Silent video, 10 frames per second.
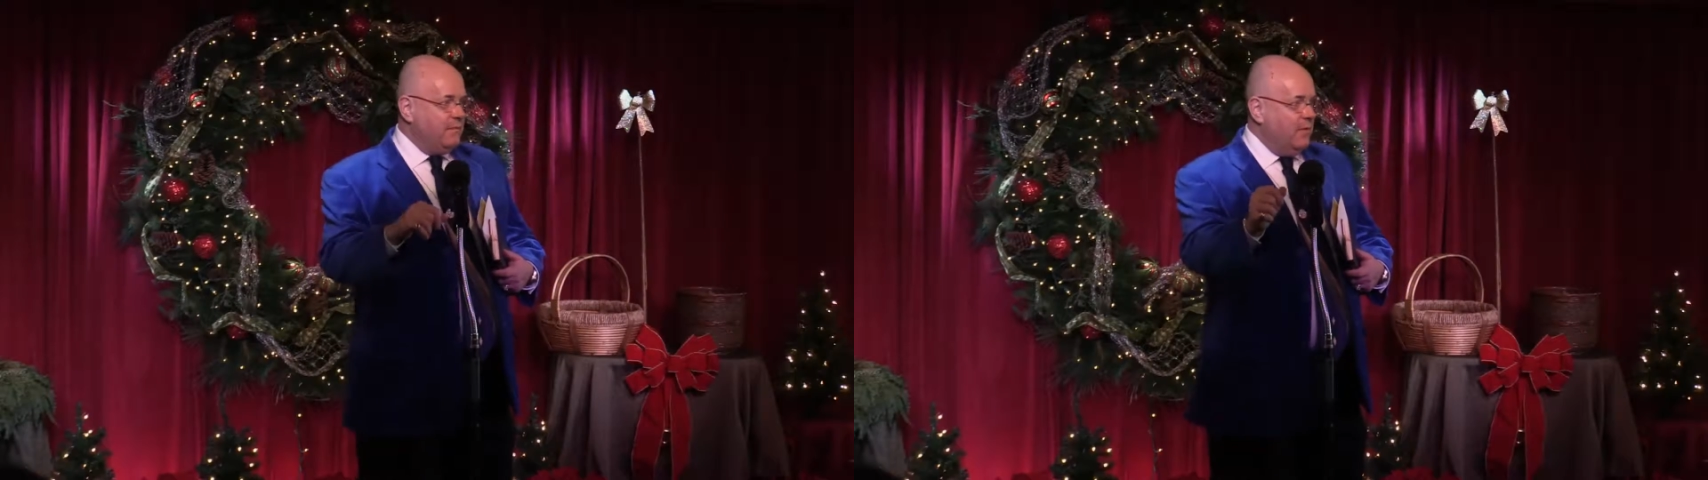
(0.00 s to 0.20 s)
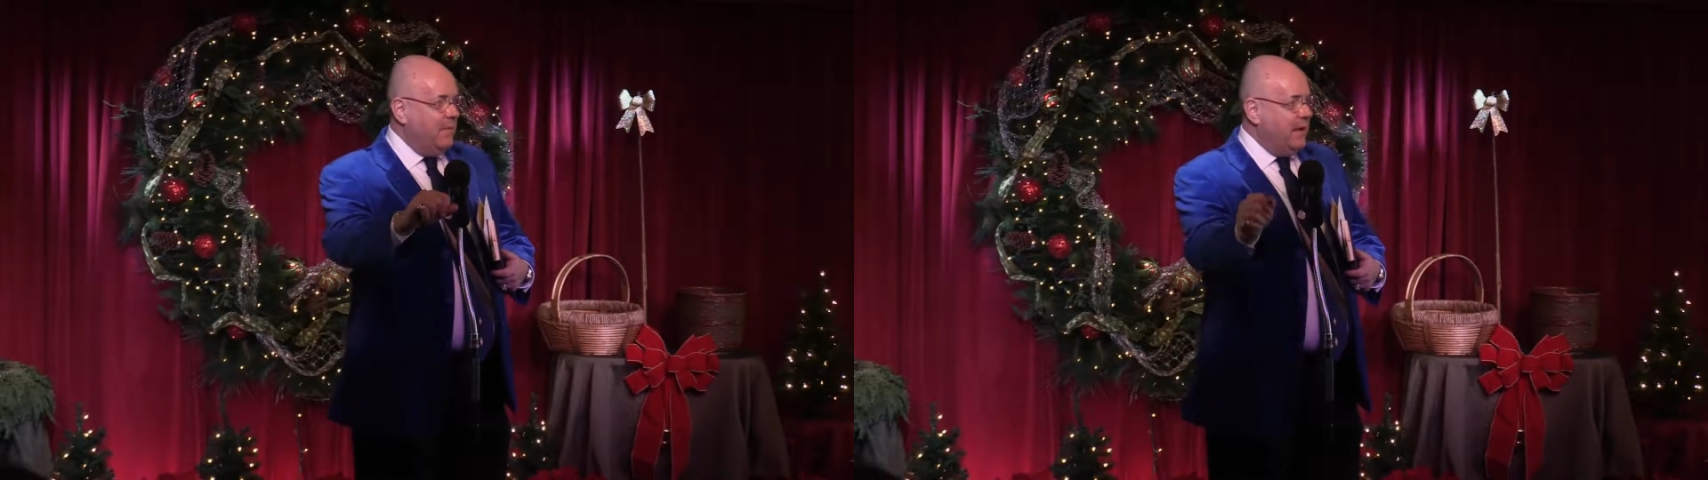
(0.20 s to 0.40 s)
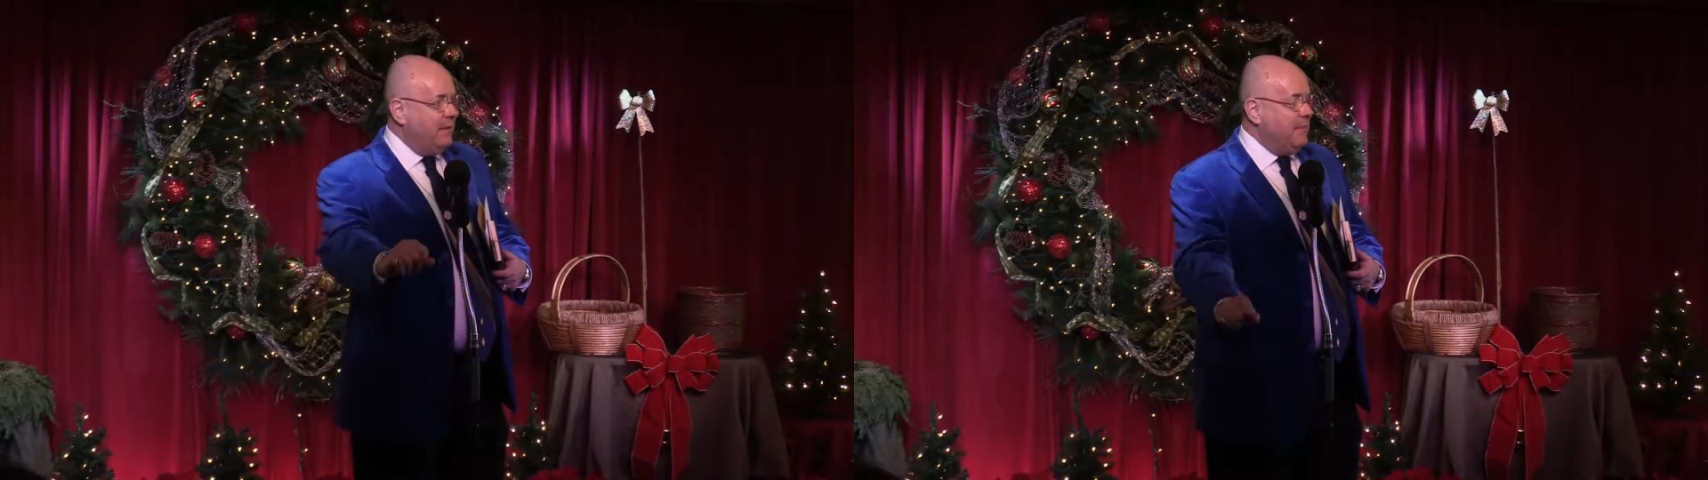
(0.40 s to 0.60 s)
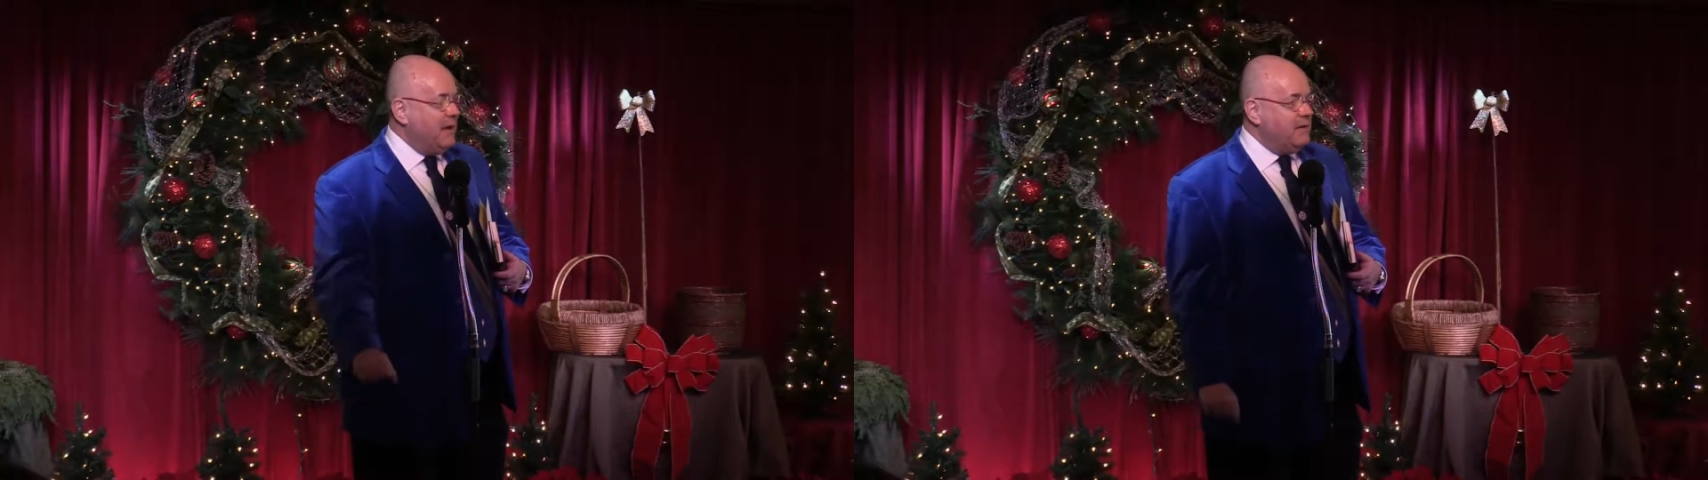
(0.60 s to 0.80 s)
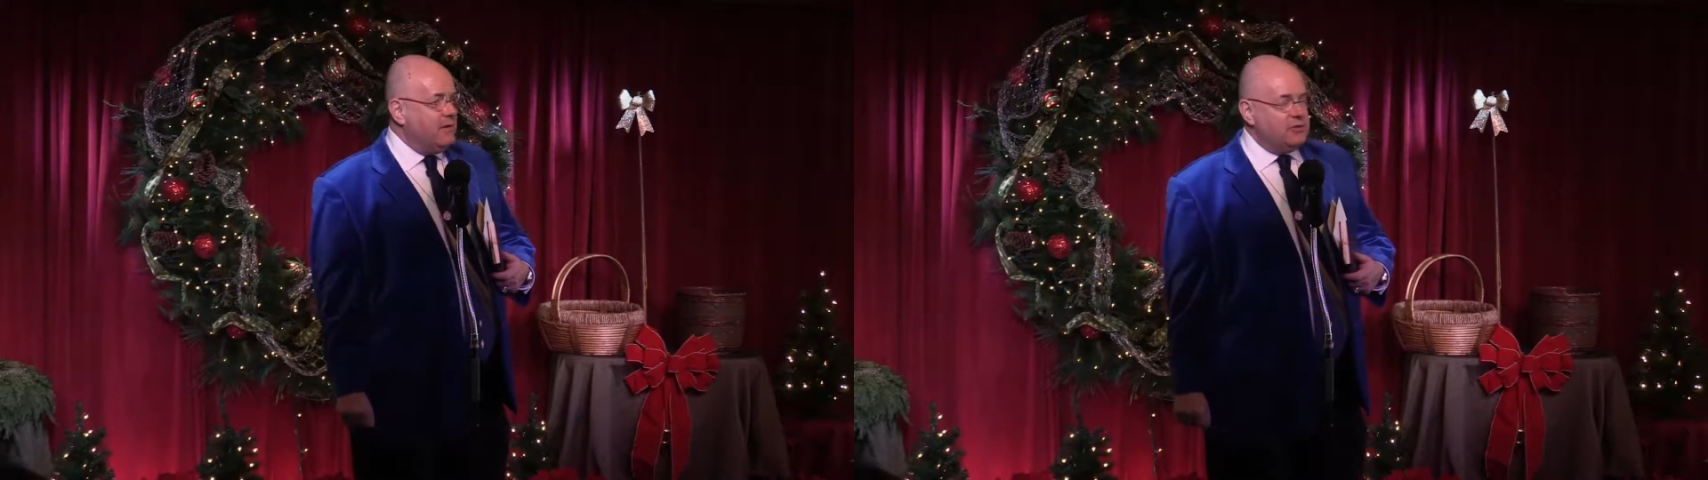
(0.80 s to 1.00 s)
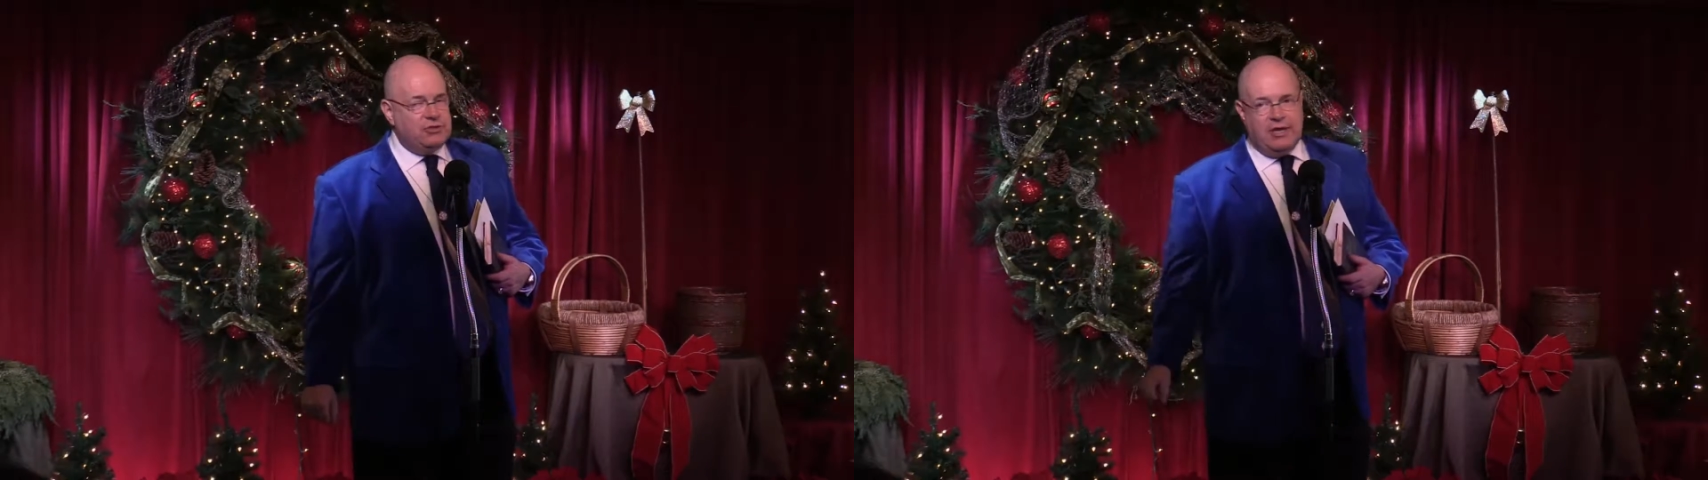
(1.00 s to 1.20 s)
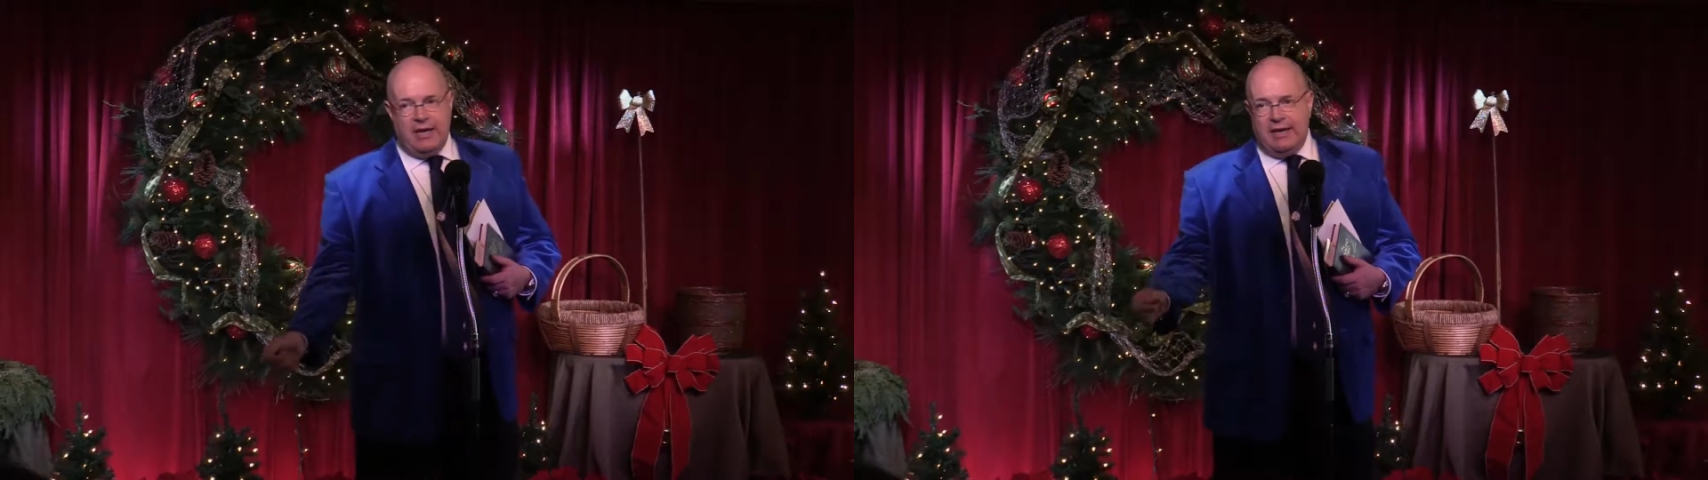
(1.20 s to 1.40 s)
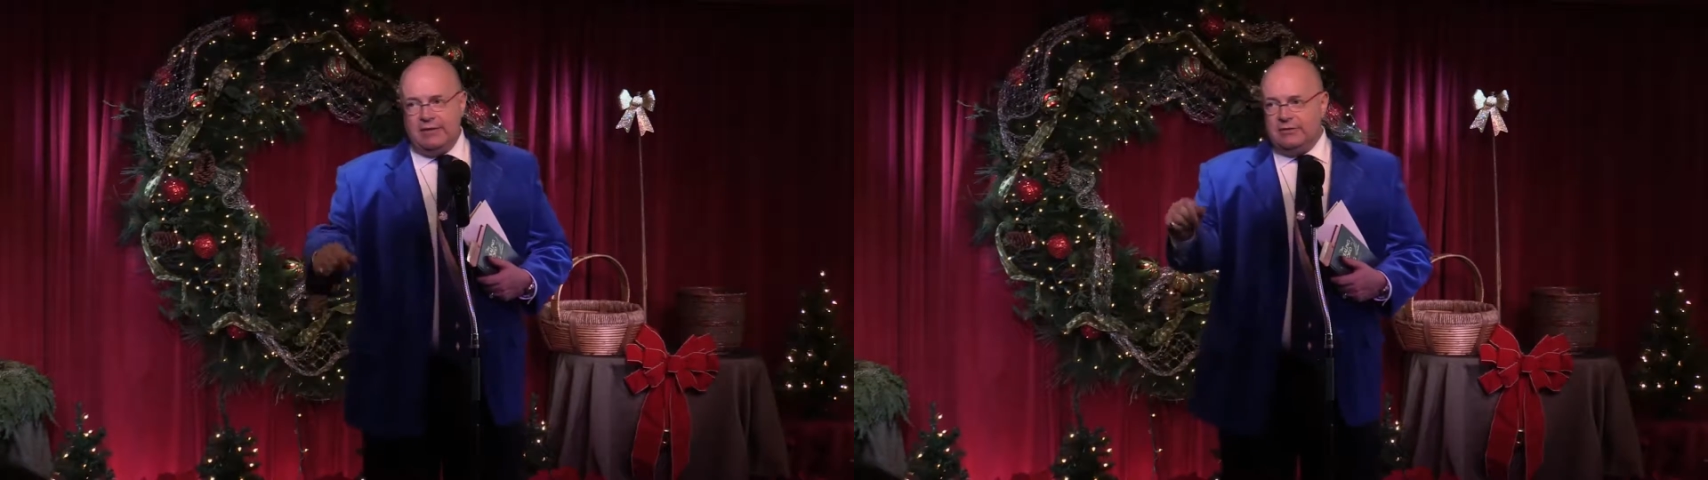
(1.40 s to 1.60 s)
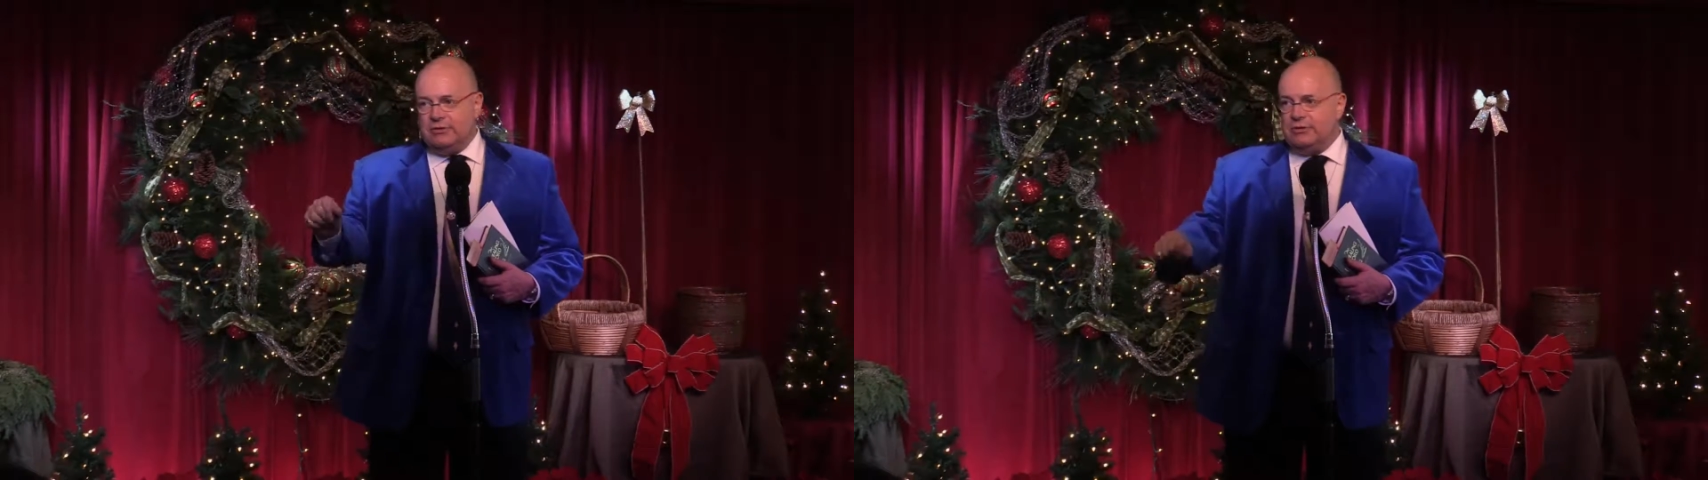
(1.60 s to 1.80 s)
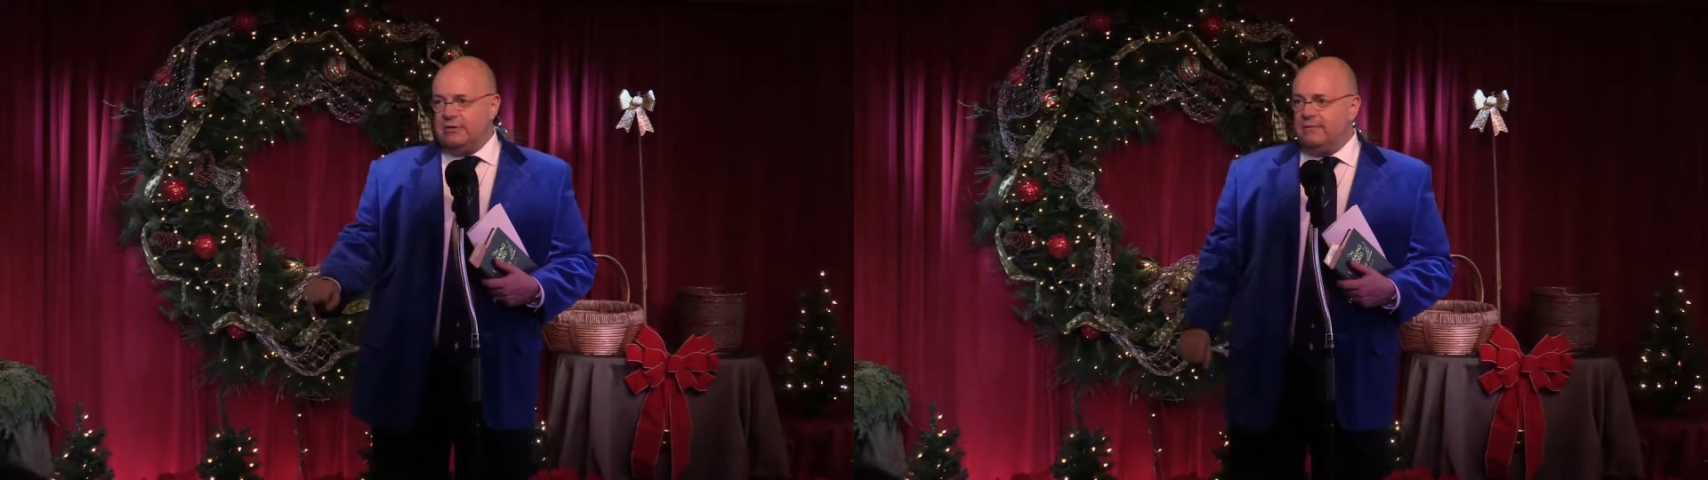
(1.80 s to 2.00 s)
Your money might not
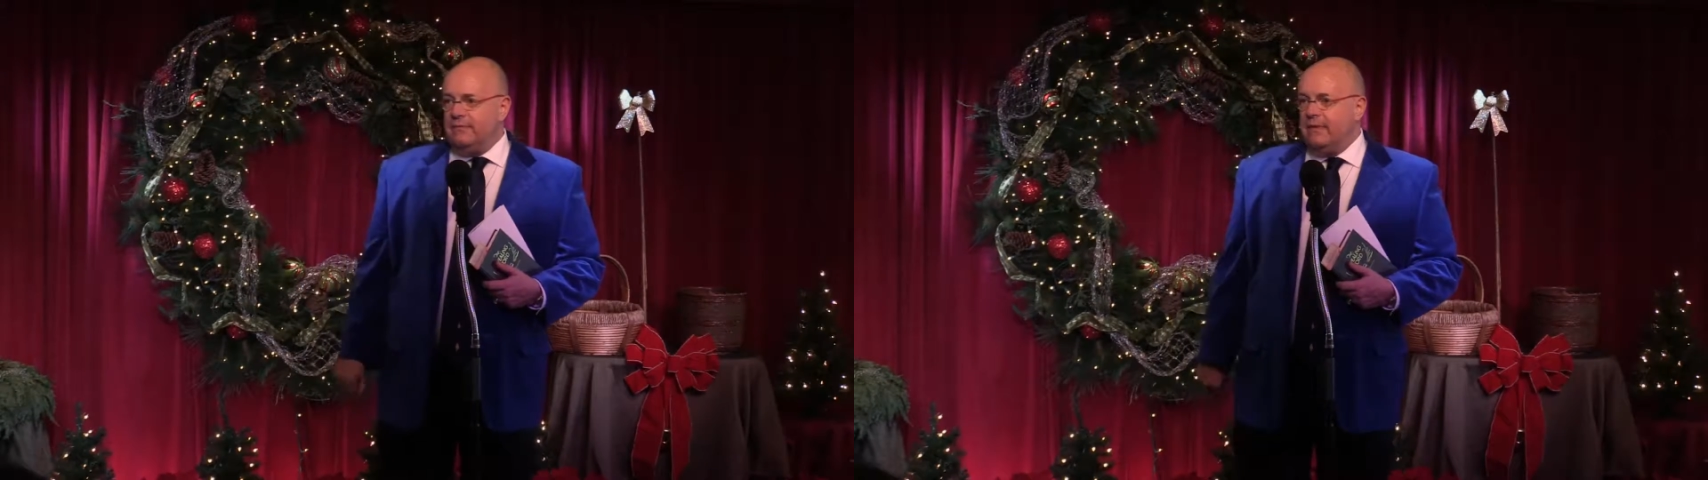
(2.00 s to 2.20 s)
change,